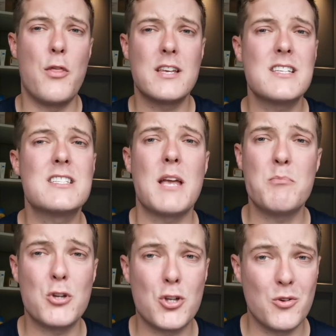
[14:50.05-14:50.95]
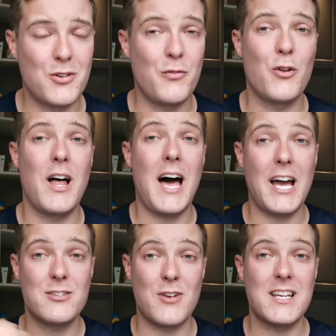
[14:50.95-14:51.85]
This is a beautiful
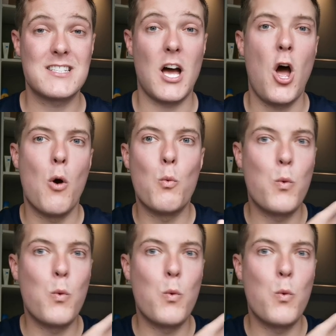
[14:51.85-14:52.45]
hydrator